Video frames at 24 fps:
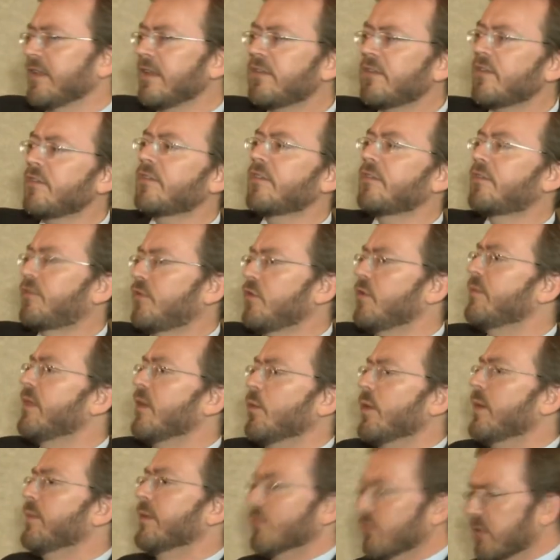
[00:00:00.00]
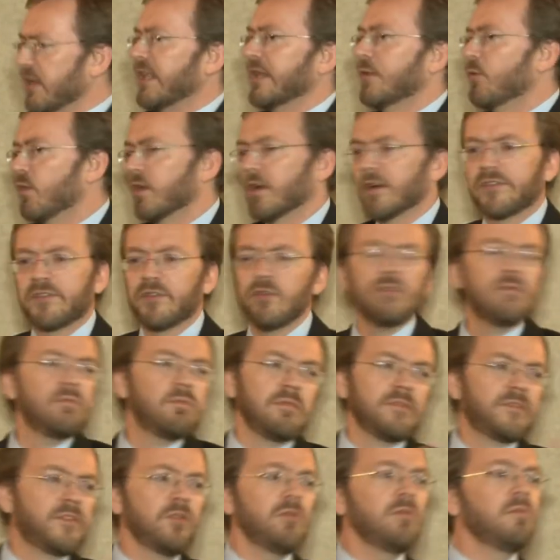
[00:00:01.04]
Let's just assume that women really were
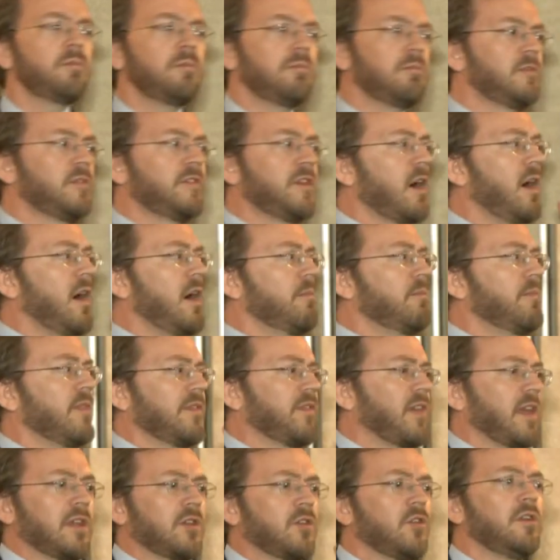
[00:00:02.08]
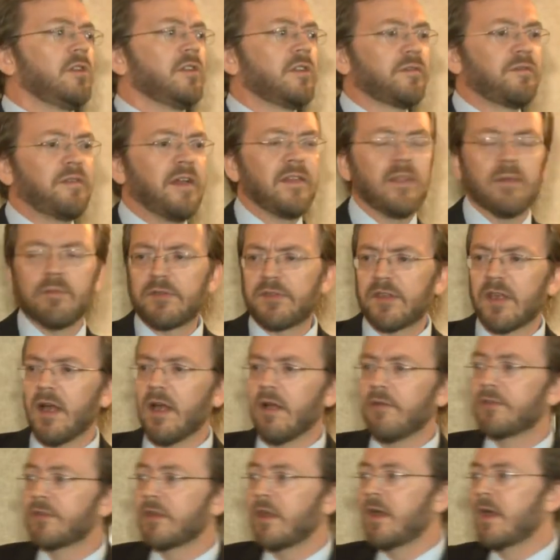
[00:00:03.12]
too dumb that they couldn't defend
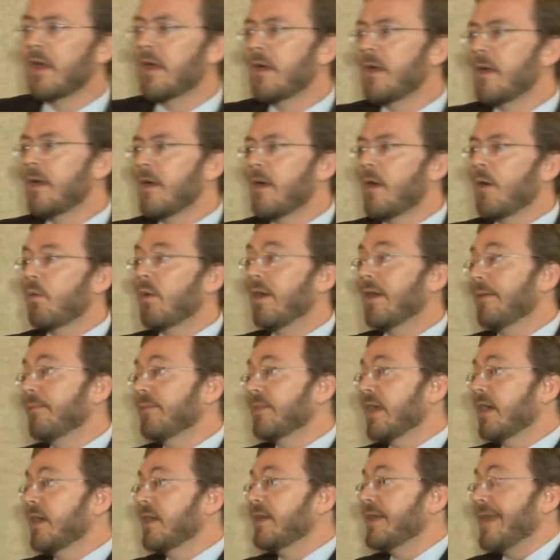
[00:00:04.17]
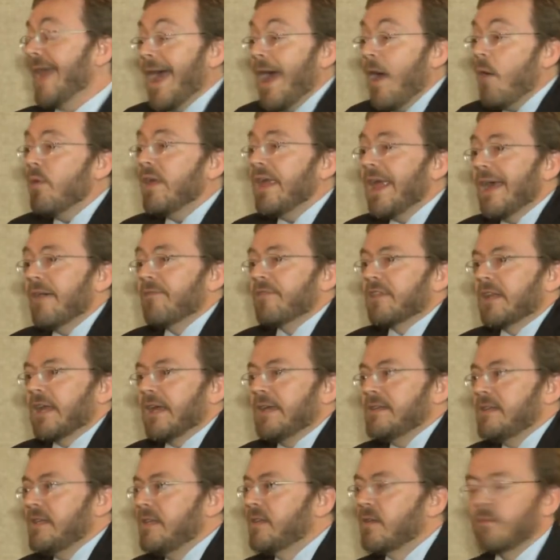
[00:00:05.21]
themselves. Well, now we have the
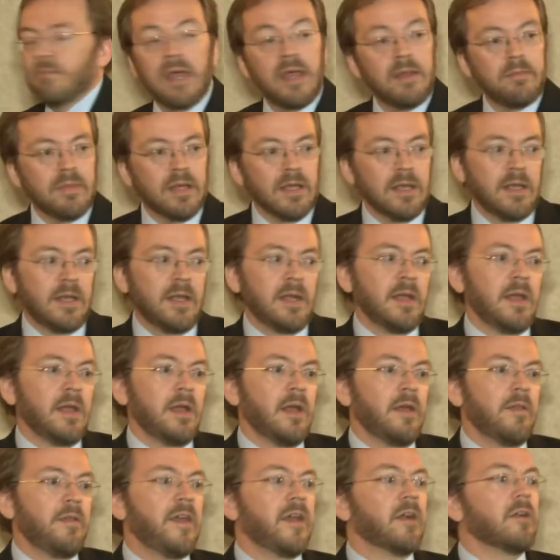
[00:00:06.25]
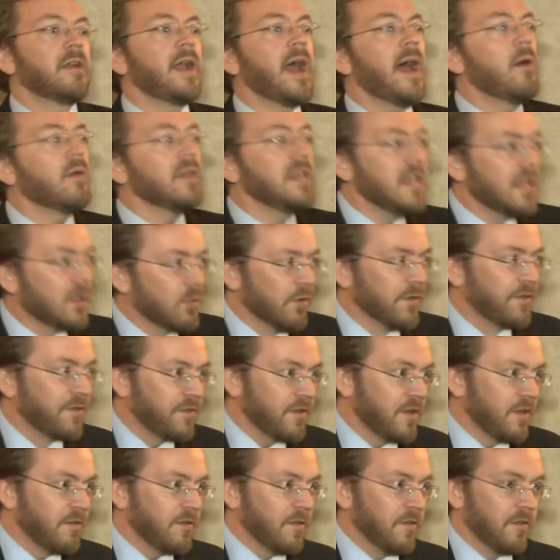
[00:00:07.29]
19th Amendment. They're now equal
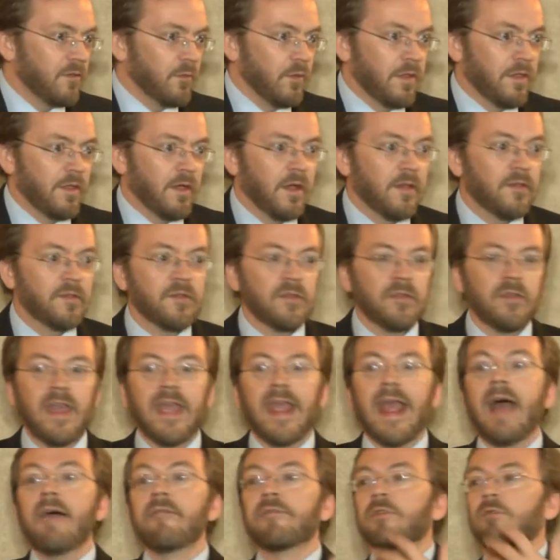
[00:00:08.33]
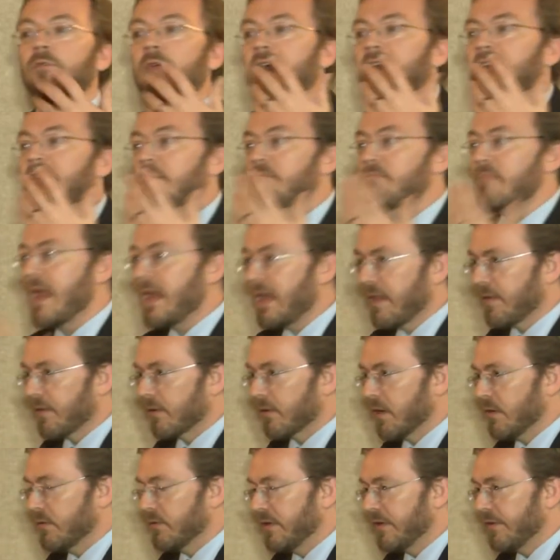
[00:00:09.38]
citizens with us. They have the right to make
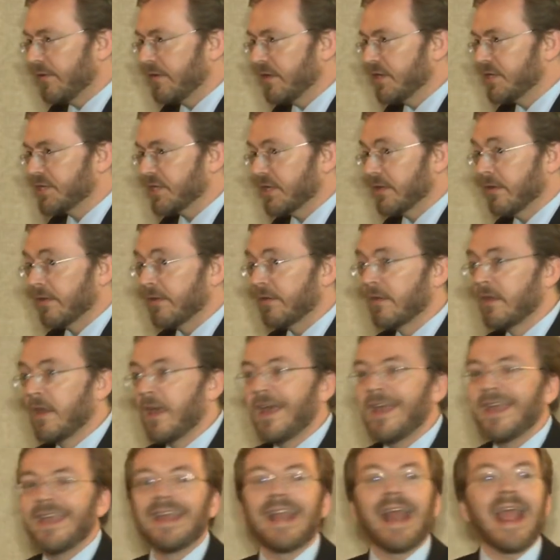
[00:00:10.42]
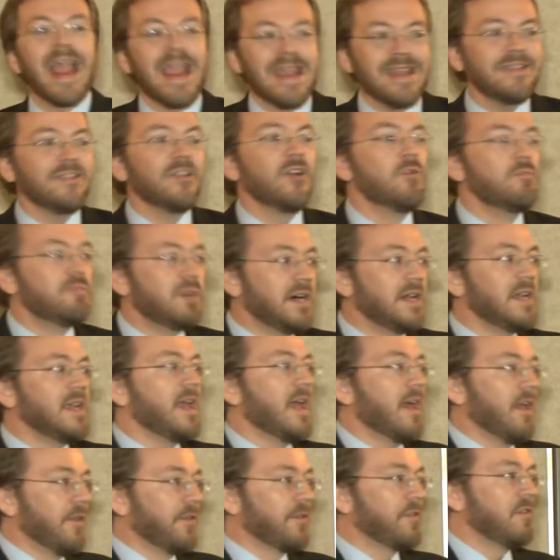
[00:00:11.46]
their own decisions. It ain't
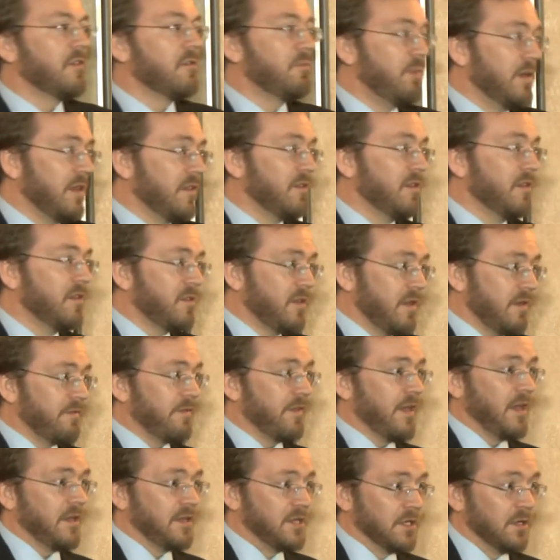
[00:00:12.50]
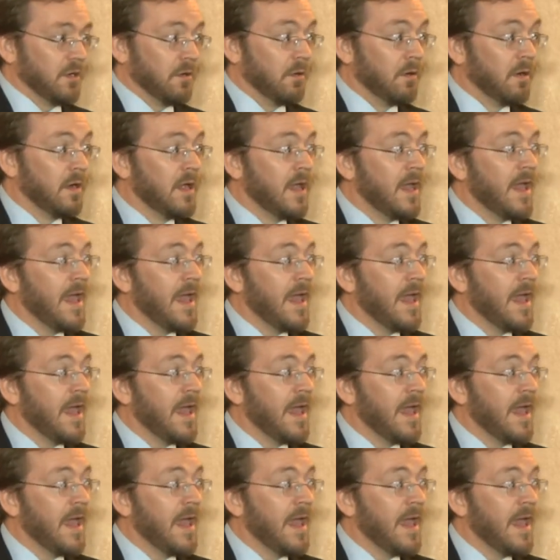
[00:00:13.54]
nobody else's business if they do.